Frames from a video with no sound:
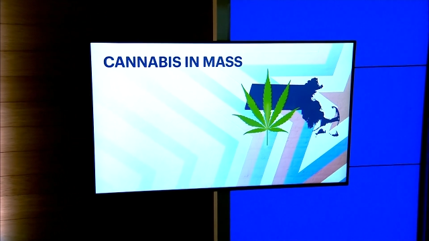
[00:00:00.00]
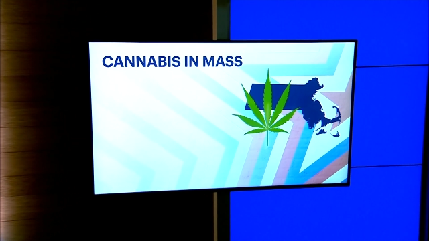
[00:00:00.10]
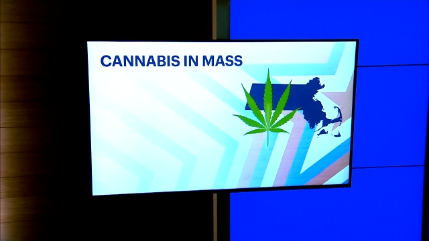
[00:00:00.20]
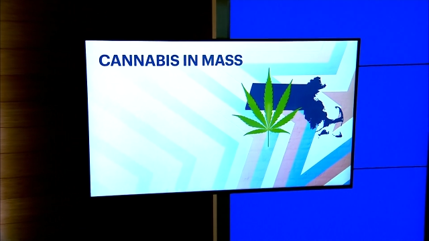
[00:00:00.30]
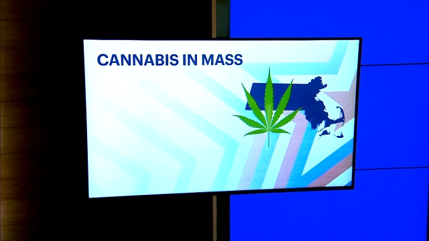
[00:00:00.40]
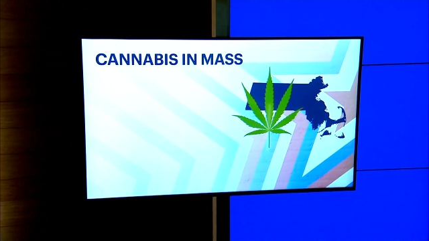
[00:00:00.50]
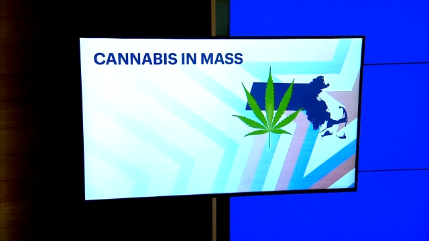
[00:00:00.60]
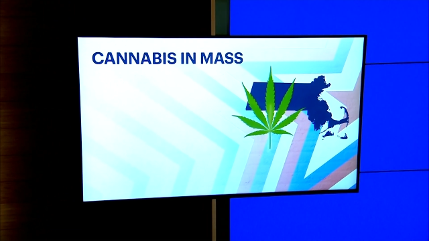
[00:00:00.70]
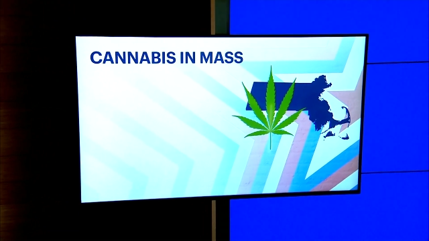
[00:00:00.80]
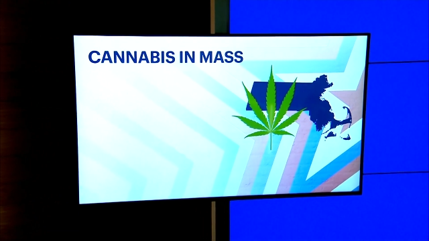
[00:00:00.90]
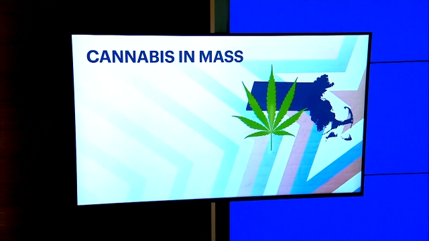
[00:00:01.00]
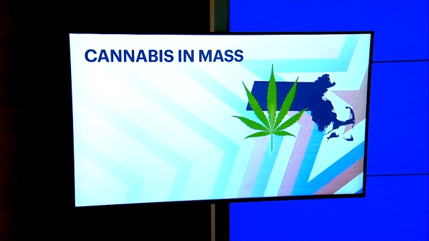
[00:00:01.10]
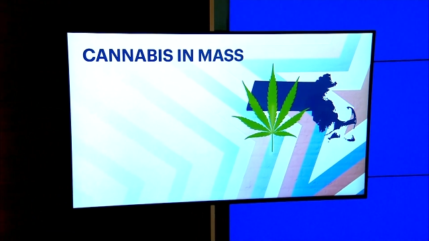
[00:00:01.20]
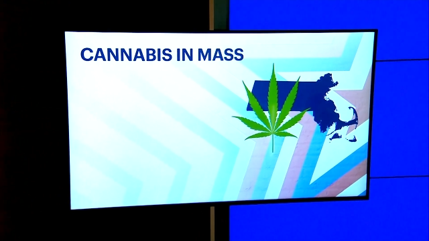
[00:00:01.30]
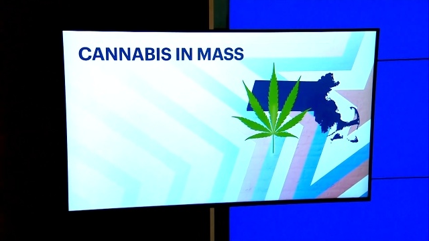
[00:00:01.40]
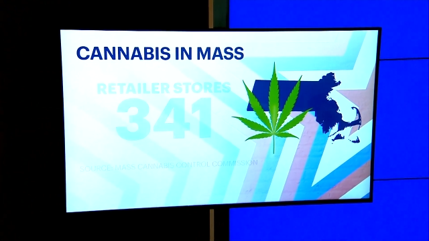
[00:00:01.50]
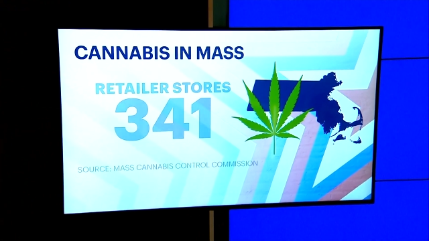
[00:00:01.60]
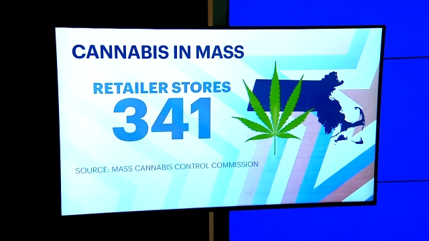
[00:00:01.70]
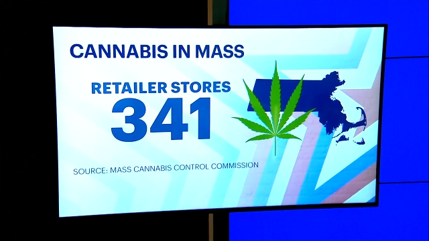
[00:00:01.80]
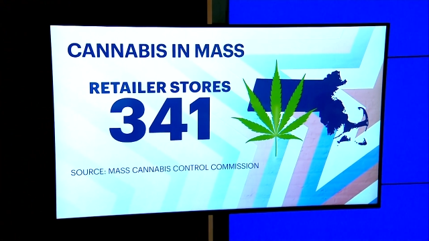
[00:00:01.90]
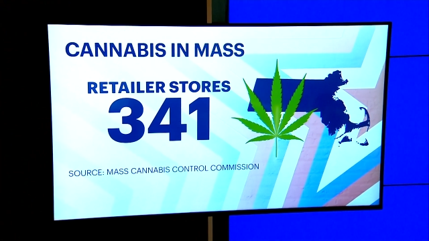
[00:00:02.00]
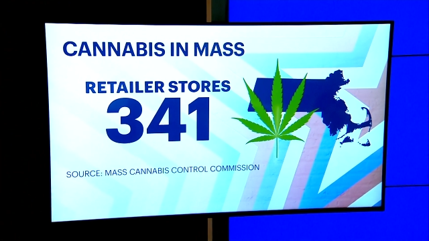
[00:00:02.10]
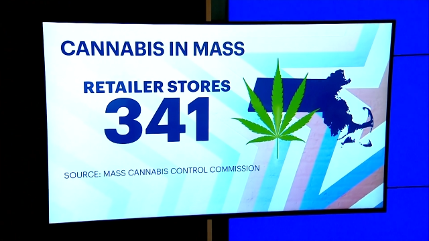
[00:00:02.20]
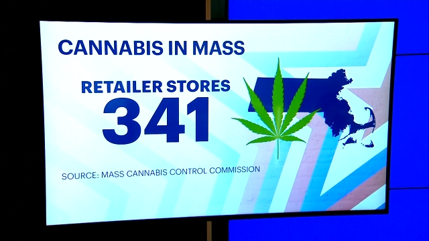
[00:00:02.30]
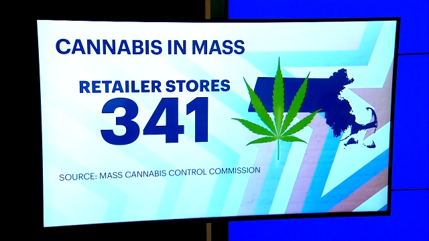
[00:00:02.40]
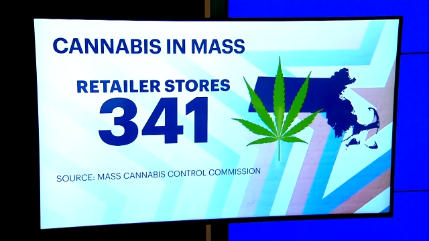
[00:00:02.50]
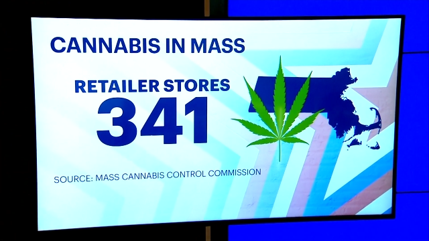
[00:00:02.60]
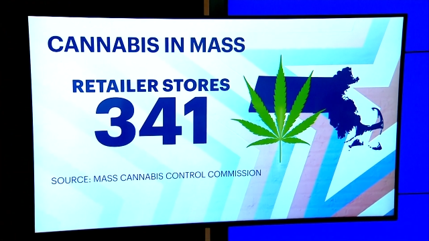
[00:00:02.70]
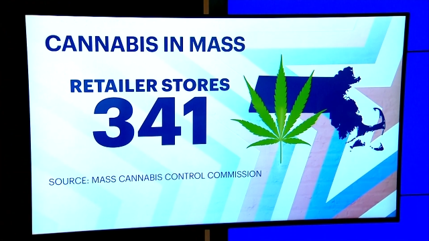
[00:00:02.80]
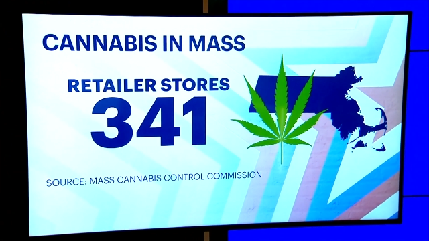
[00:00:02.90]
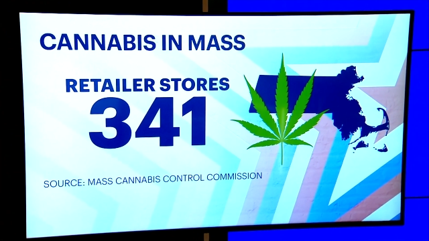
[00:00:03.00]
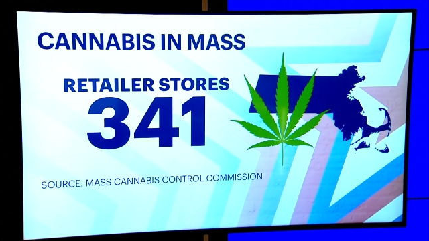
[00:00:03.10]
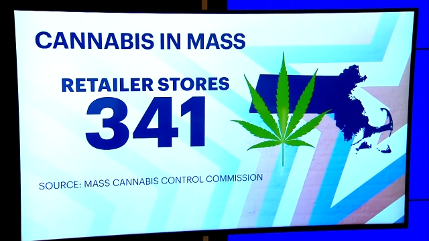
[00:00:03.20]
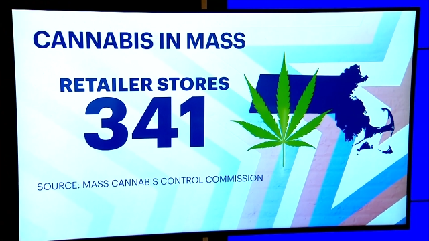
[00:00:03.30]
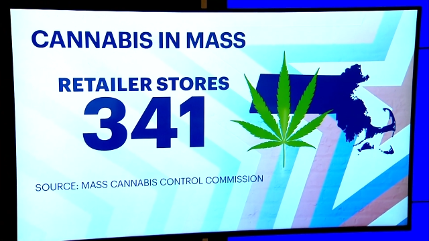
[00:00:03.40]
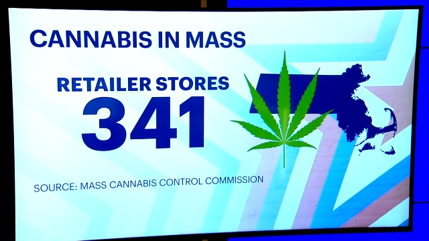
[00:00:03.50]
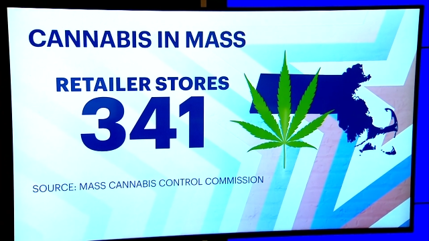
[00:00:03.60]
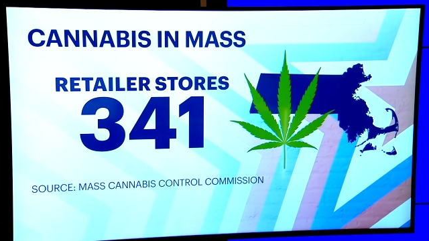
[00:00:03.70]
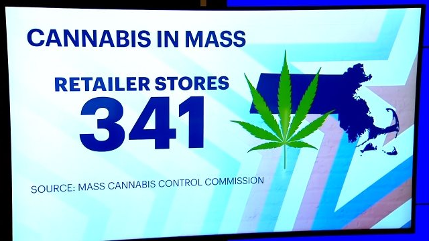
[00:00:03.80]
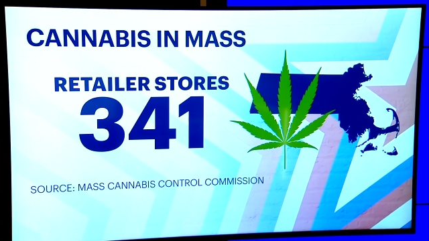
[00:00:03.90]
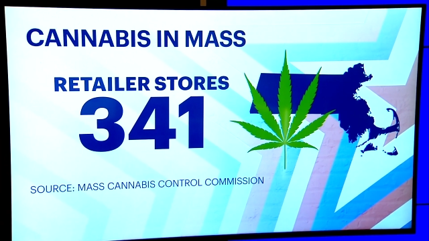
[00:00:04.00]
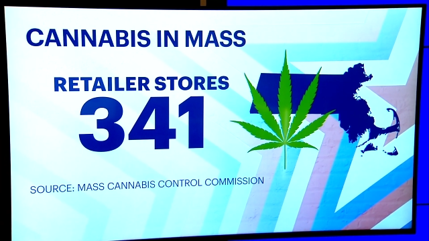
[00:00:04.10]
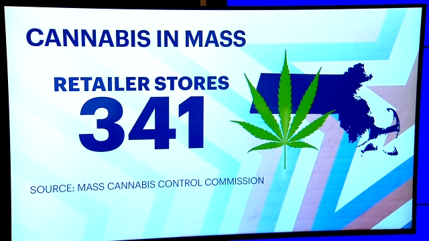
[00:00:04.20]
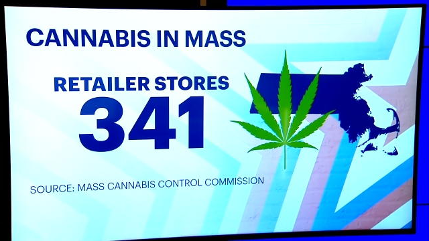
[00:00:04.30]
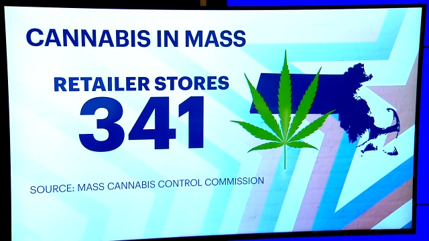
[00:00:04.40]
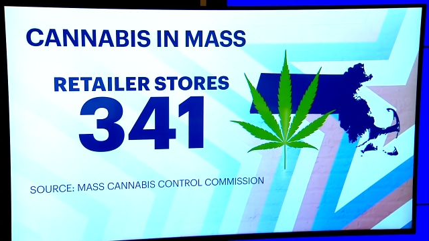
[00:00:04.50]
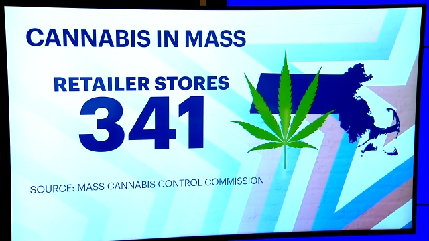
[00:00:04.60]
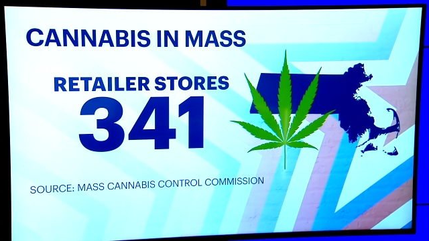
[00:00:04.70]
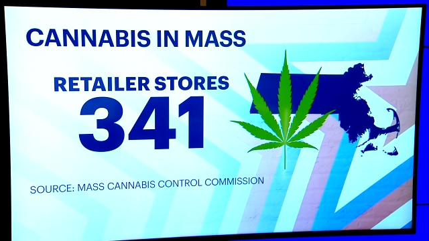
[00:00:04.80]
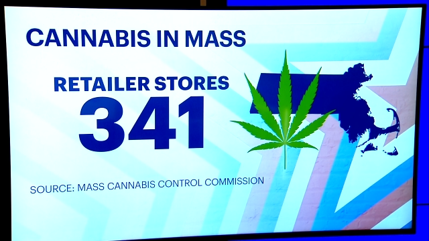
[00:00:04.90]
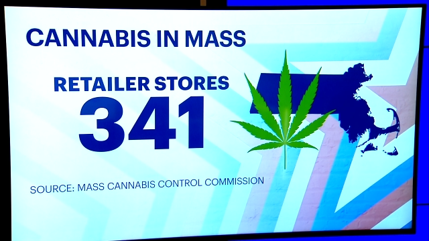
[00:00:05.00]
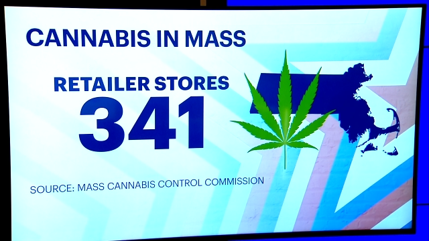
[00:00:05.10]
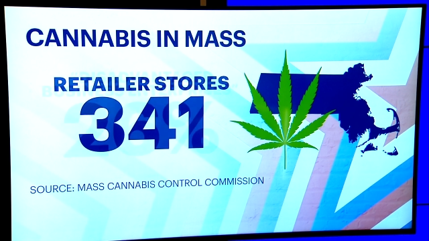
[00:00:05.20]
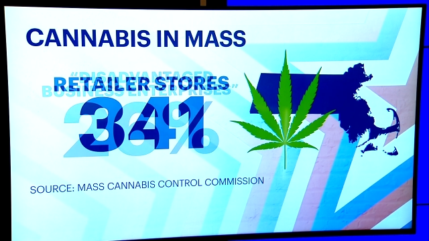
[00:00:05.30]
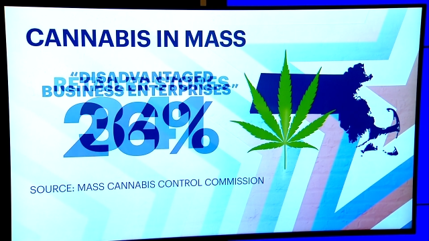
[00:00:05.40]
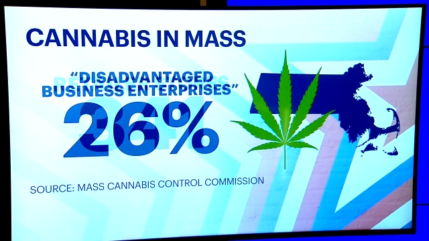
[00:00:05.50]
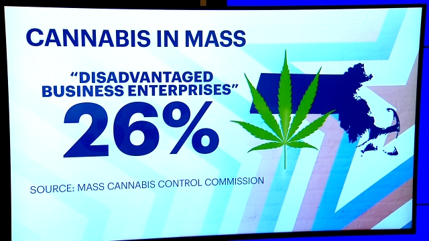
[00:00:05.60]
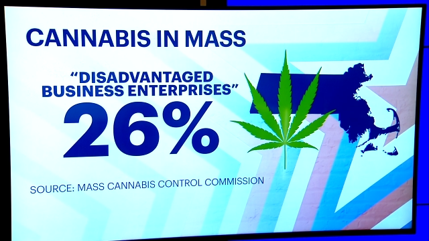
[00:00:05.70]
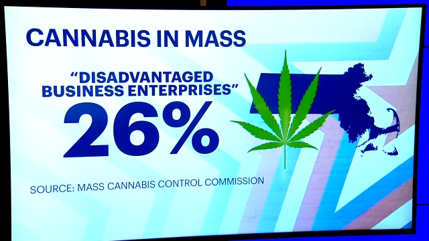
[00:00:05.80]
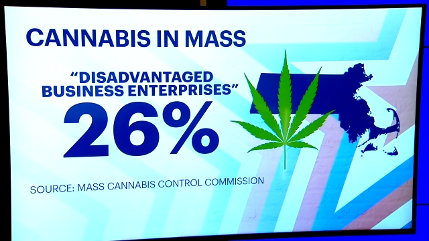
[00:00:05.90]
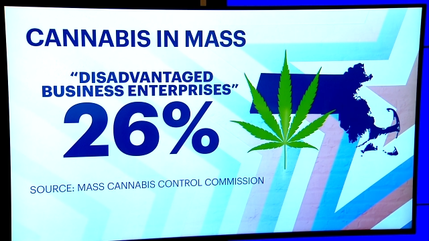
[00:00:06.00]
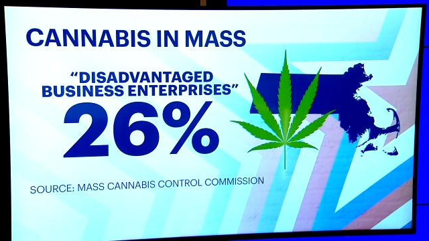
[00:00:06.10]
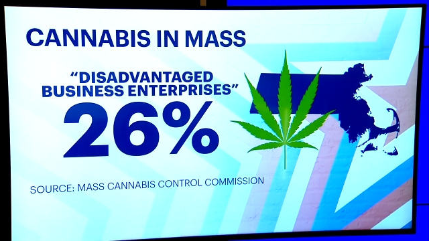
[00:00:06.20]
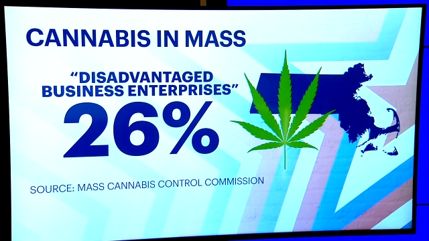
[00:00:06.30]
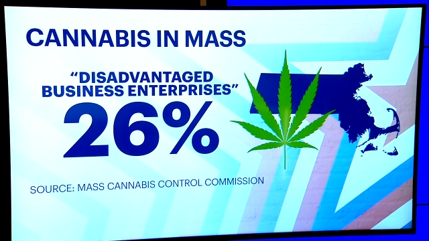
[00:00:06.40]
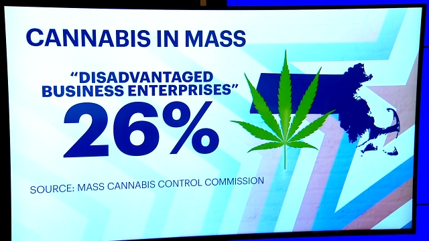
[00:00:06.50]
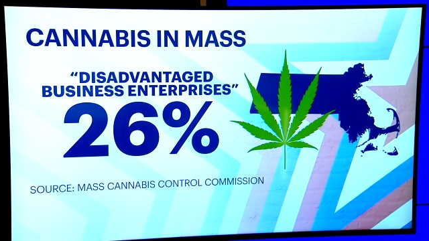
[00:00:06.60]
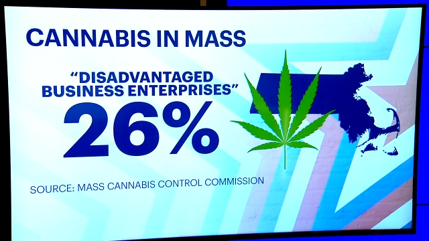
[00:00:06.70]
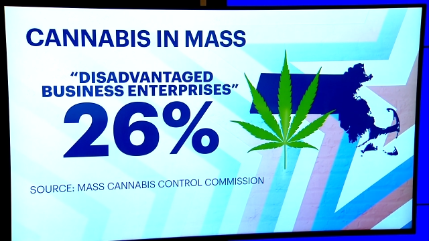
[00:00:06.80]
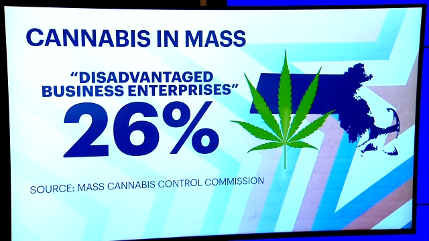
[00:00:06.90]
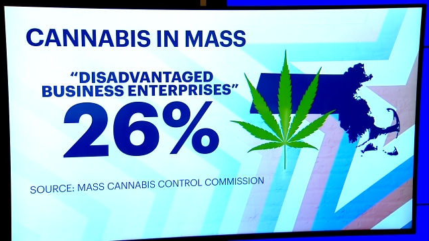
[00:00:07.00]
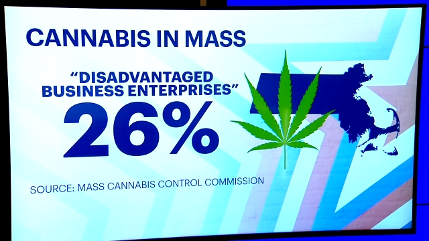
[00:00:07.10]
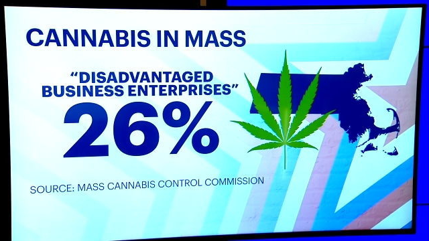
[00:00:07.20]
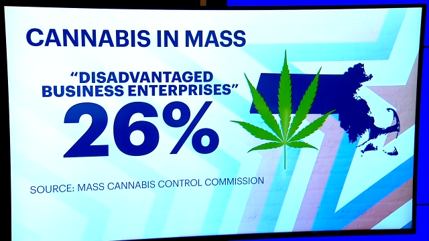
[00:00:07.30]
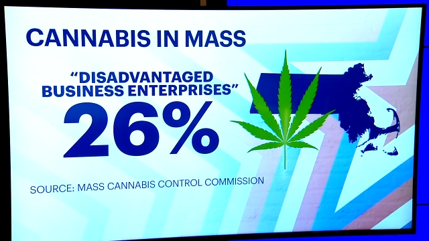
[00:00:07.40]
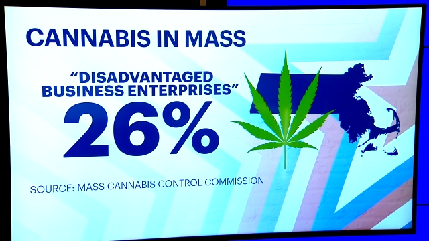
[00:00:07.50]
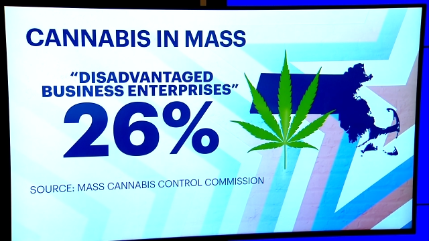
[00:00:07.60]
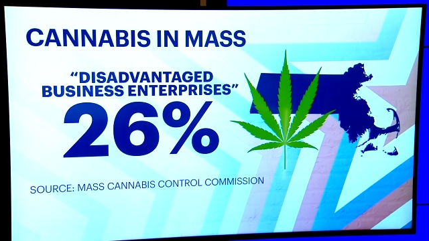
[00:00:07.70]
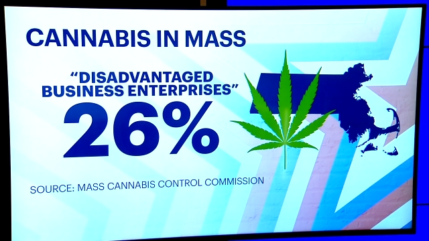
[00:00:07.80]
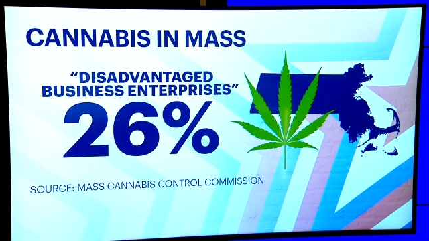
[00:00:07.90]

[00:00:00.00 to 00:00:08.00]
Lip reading: [unreadable: no face in view]